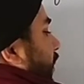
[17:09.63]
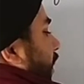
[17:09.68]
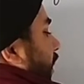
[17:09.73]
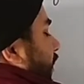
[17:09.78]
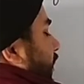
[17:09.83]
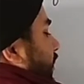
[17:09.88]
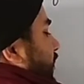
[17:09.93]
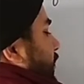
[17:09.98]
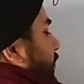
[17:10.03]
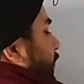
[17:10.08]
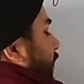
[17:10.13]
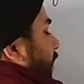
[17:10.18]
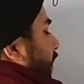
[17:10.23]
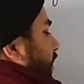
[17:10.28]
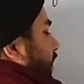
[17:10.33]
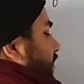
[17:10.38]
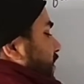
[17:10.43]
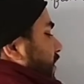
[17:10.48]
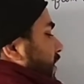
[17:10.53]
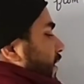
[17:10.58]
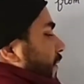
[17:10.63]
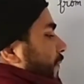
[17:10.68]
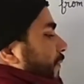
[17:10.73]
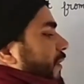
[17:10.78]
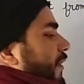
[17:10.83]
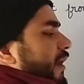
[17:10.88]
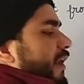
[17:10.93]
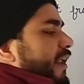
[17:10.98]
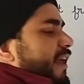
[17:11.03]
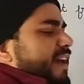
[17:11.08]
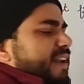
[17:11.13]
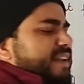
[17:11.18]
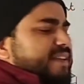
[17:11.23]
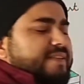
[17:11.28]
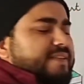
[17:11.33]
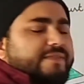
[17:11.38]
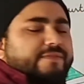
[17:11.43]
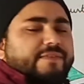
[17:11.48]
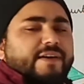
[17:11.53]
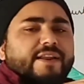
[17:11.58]
at this place the layer
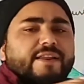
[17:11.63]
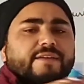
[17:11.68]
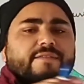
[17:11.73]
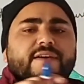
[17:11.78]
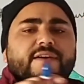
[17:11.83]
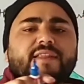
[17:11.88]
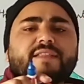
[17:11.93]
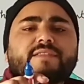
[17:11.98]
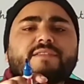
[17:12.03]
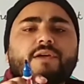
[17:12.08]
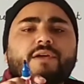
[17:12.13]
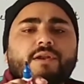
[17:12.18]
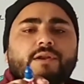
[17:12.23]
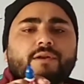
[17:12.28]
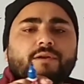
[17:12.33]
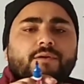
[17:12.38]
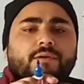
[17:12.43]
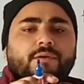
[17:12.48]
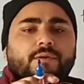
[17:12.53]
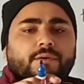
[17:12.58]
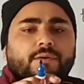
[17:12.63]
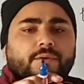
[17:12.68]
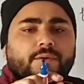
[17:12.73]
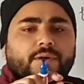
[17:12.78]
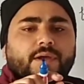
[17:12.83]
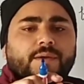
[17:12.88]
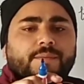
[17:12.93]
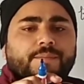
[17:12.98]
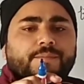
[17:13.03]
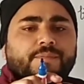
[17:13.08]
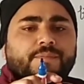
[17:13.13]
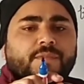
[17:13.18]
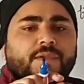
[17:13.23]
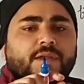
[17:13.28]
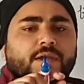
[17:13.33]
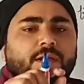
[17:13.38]
is very thin, okay.